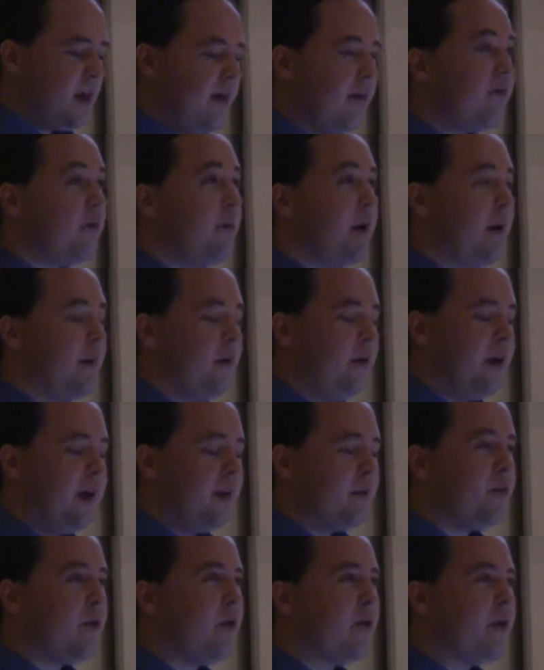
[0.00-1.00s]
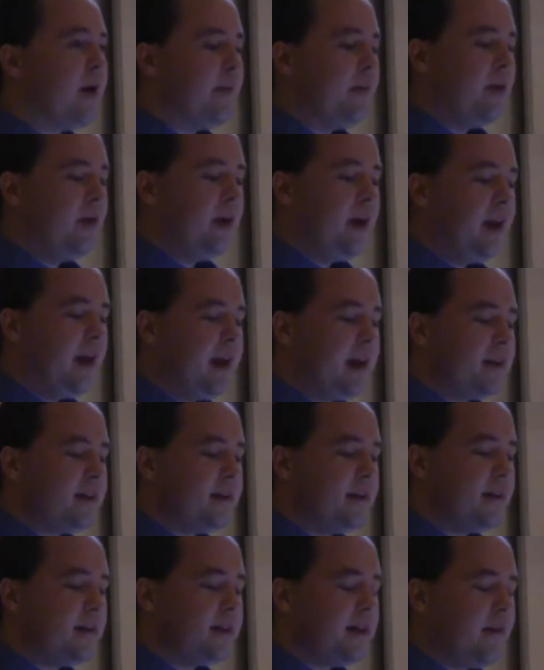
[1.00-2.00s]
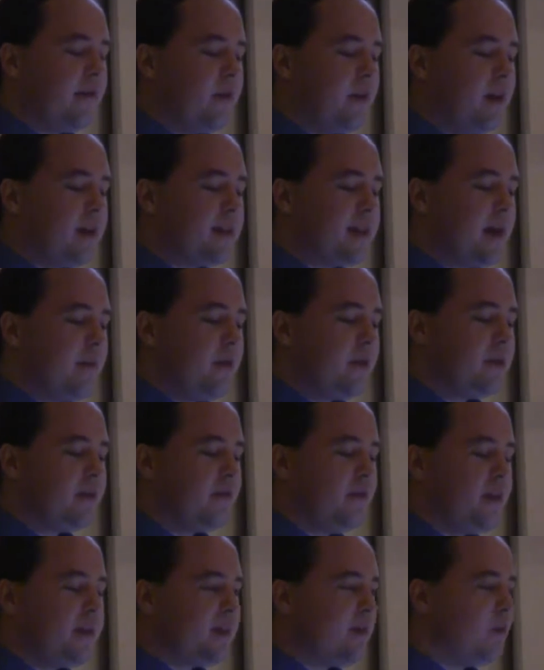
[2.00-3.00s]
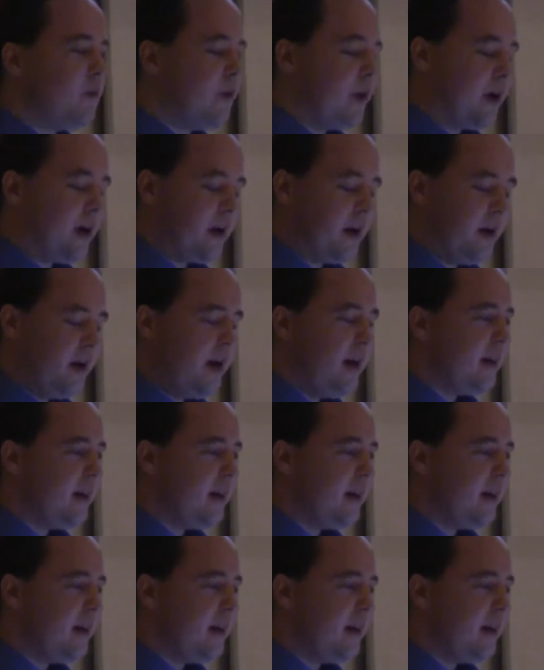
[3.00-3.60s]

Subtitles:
of memory and program learning and several examples of recent work